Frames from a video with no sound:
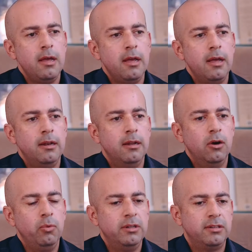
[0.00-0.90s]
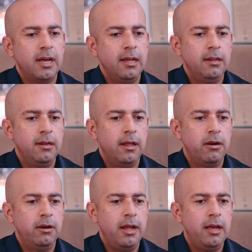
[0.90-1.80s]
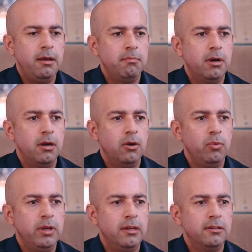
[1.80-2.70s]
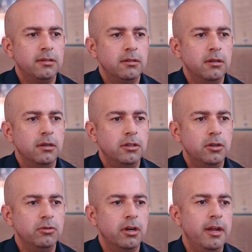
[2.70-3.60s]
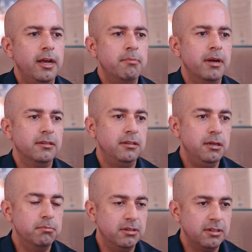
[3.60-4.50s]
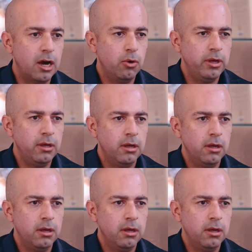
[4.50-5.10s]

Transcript: And we decided that our name, chose our name as Team MISSAOUI